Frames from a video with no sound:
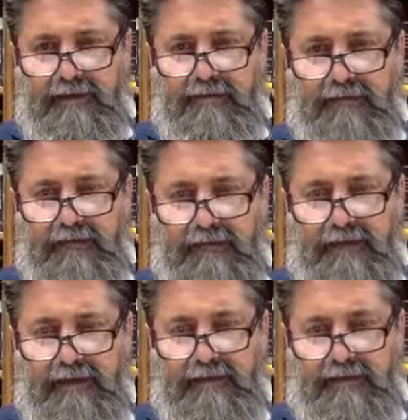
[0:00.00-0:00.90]

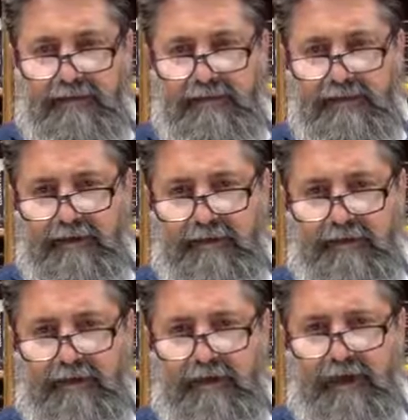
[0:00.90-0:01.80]
meaning
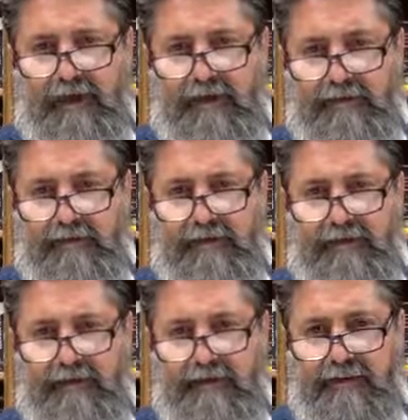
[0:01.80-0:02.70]
if you have,
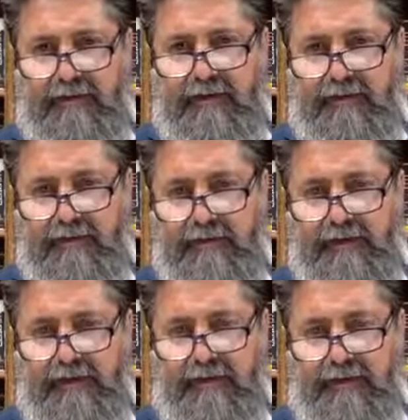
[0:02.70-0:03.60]
uh, you know,
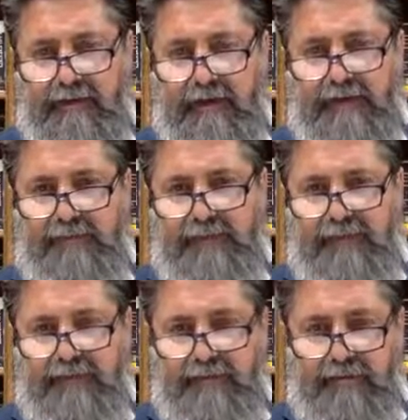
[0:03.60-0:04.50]
and your
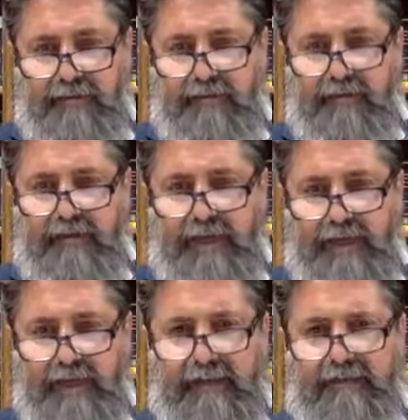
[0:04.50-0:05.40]
husband and you
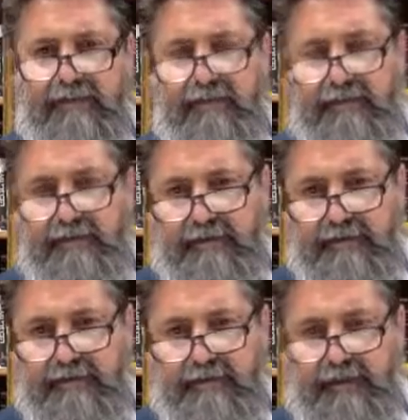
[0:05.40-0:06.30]
cannot have children,
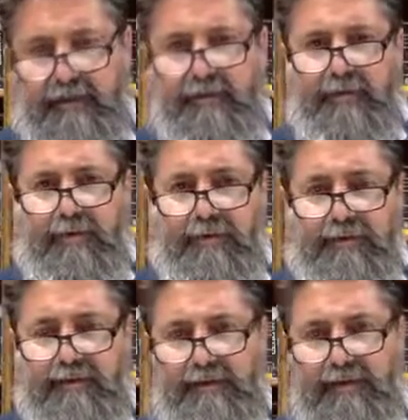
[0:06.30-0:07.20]
and you bring
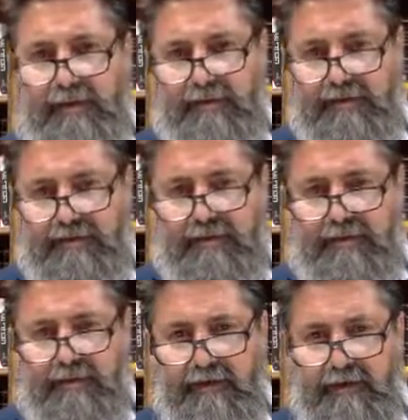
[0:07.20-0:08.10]
somebody else,
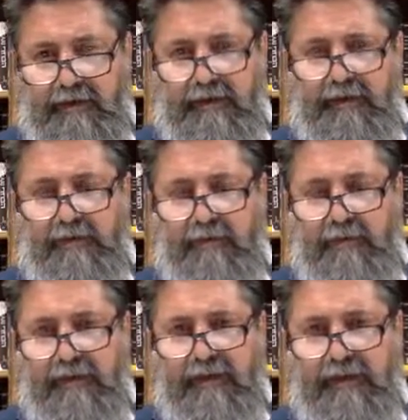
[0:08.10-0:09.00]
and this
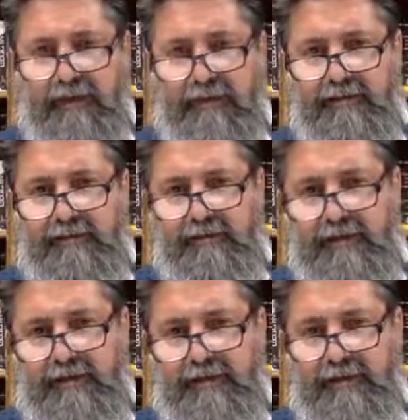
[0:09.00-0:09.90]
woman thinking she's
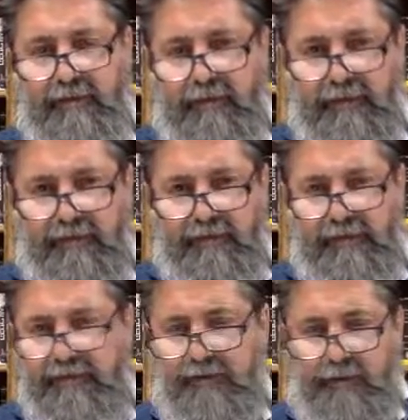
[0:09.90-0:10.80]
better than the wife.
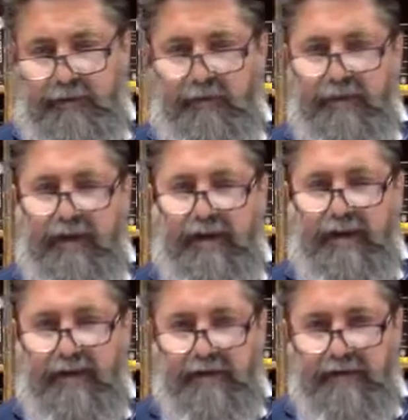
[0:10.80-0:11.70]
That's what happened with
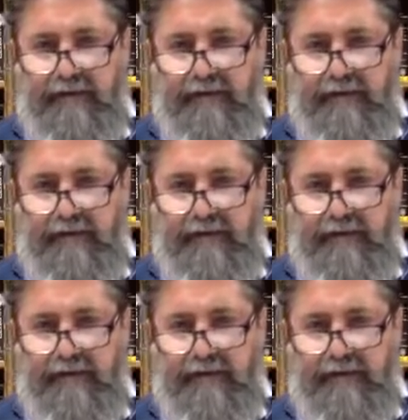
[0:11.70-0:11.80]
Hagar.